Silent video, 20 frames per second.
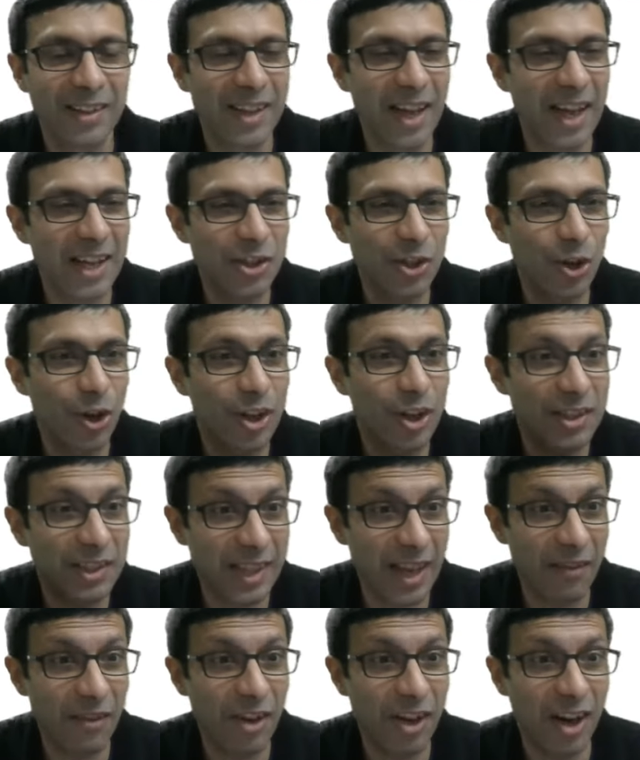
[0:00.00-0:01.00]
Thanks a lot.
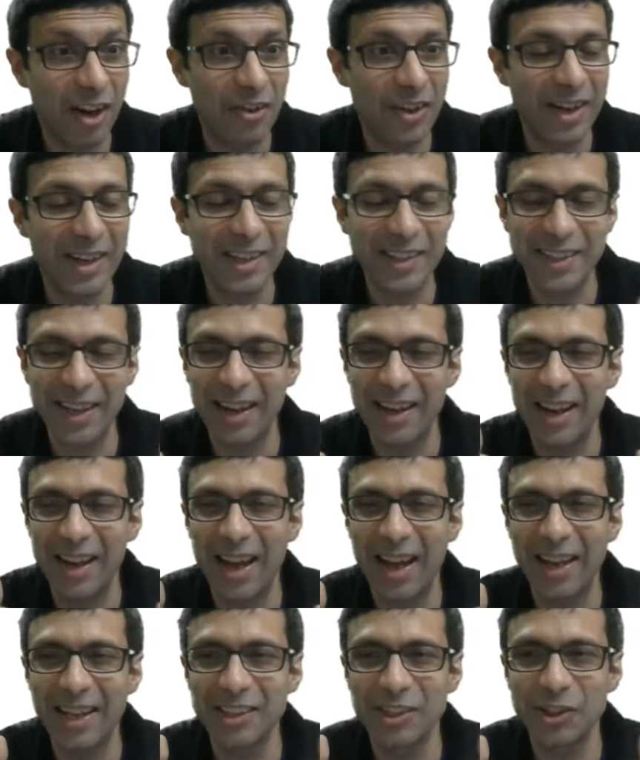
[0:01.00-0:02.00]
seven hundred ten
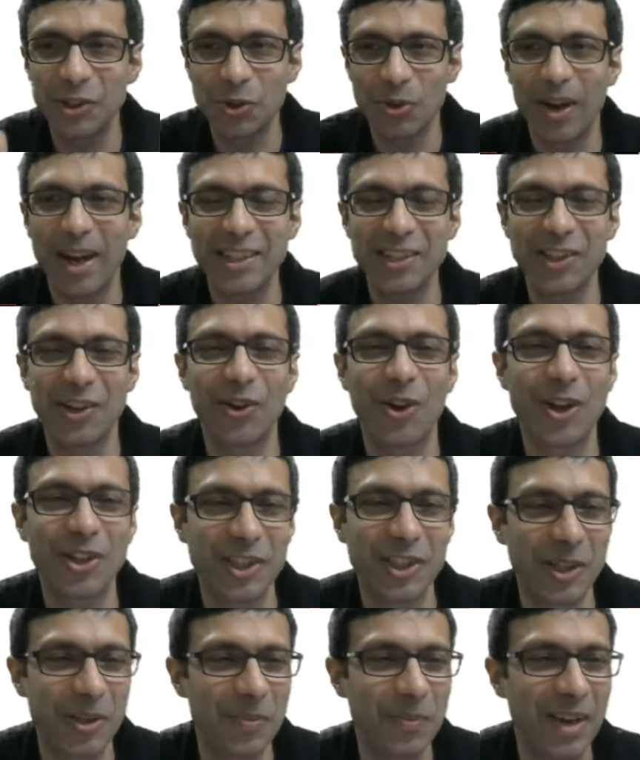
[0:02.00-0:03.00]
likes. You guys are
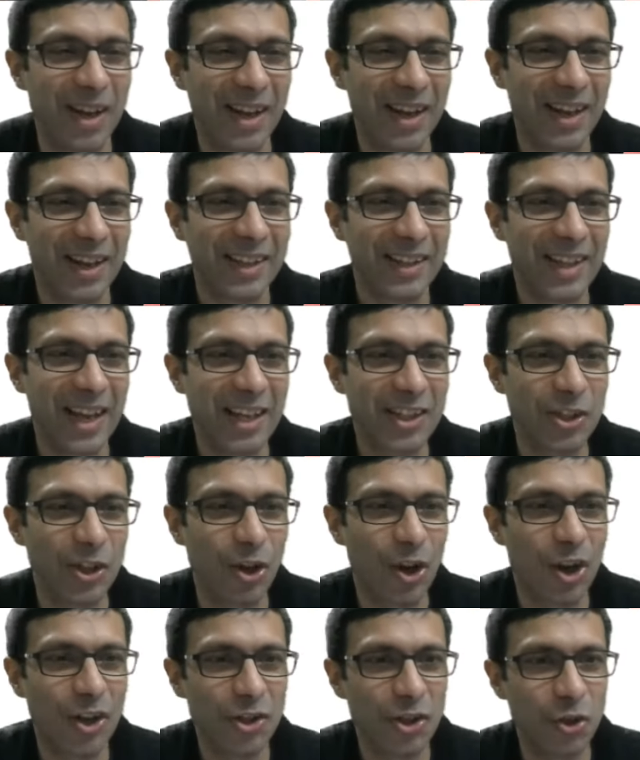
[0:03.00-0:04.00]
awesome. Thanks a
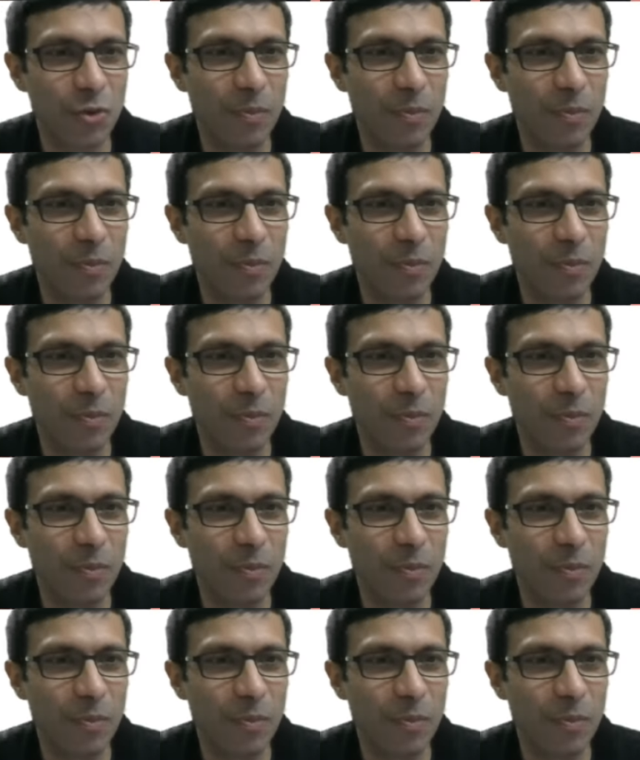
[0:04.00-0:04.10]
lot.